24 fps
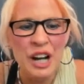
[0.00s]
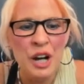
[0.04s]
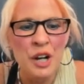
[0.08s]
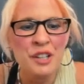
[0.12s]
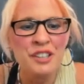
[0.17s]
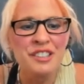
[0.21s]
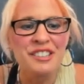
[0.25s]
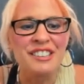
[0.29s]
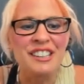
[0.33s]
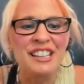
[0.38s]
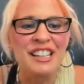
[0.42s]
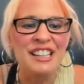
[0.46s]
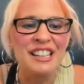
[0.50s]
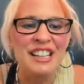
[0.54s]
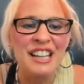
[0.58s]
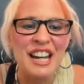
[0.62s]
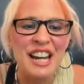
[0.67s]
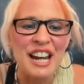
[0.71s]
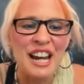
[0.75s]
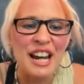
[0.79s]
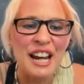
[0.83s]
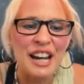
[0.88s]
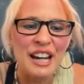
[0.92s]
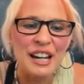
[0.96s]

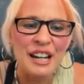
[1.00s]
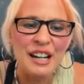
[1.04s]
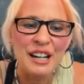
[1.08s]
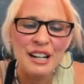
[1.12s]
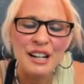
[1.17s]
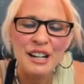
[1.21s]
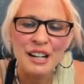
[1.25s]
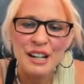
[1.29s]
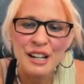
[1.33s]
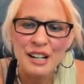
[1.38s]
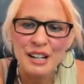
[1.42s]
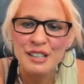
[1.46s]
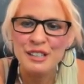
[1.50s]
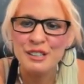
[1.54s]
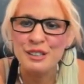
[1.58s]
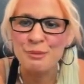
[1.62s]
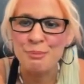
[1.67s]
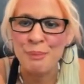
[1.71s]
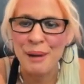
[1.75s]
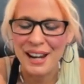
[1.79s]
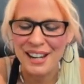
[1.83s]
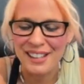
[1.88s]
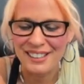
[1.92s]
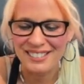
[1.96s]
CD
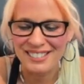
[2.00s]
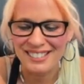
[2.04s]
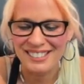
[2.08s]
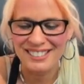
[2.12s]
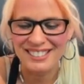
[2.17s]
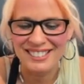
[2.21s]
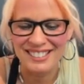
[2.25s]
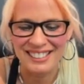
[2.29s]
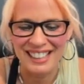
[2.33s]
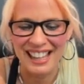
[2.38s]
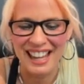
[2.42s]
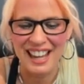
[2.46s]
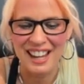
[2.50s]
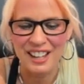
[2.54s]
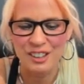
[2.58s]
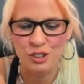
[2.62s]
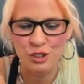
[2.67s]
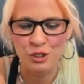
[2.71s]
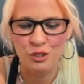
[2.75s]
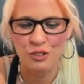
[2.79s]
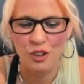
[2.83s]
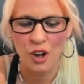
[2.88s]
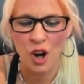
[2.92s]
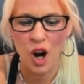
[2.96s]
space
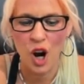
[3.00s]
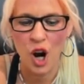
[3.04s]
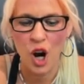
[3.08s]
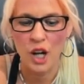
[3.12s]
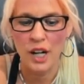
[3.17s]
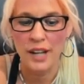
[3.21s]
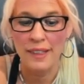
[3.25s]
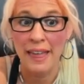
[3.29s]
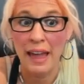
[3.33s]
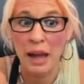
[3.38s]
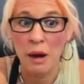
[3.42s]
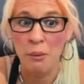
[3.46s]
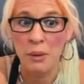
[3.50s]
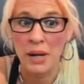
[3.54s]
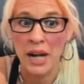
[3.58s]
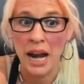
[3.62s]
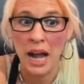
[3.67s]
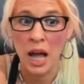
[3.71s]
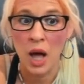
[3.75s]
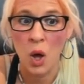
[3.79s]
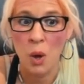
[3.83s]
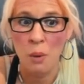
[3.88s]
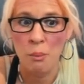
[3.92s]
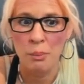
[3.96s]
/var, that would
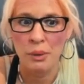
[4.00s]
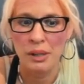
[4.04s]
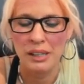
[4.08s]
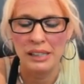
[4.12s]
help.